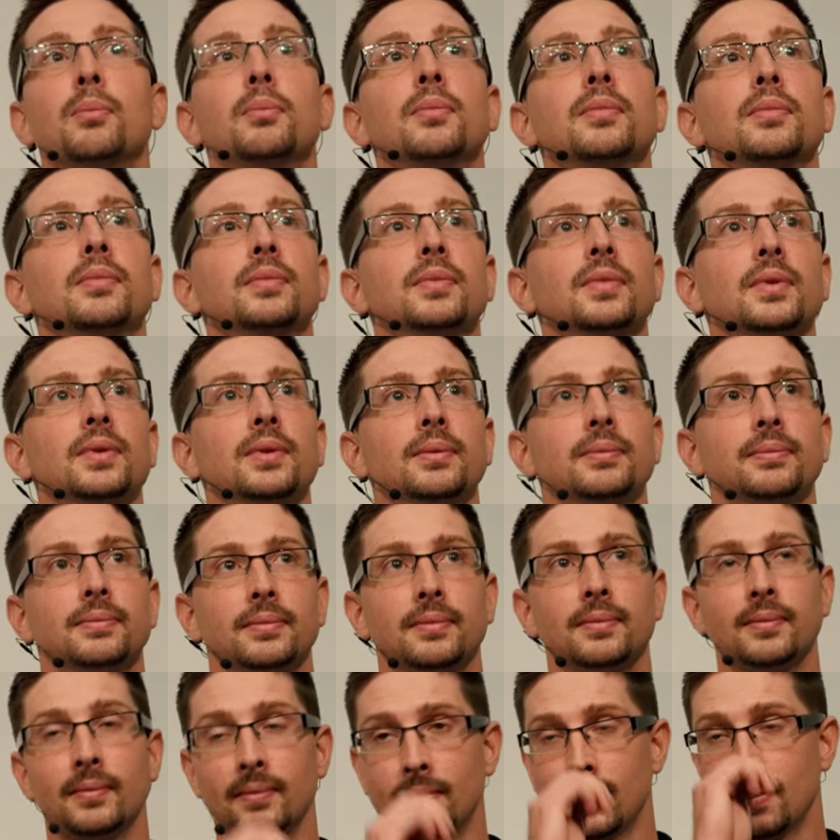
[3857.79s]
Do
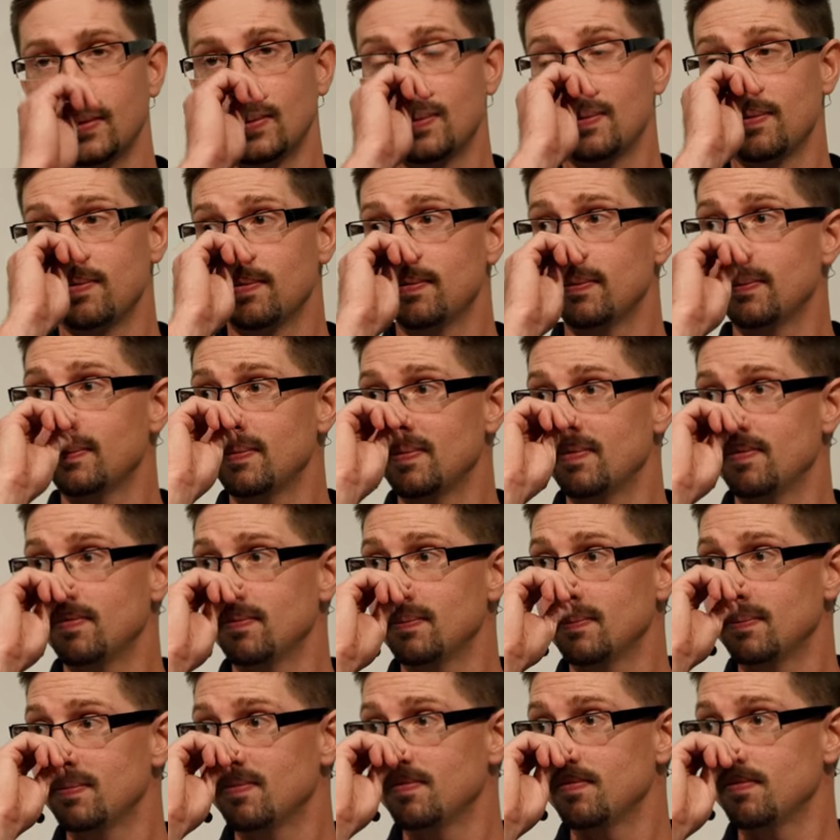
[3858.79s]
you want to take questions
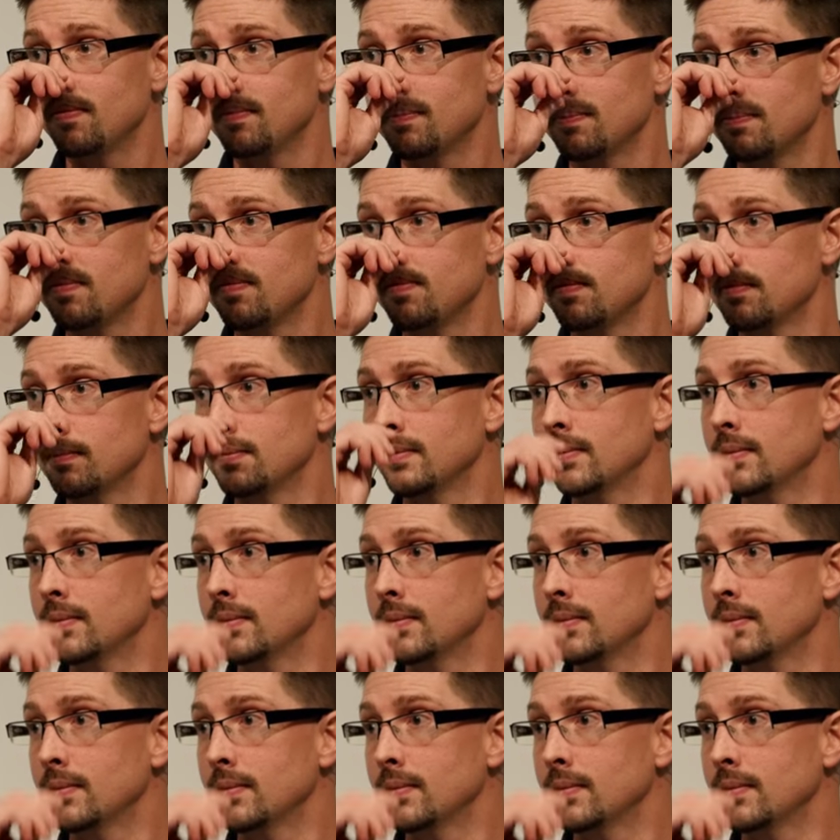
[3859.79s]
online for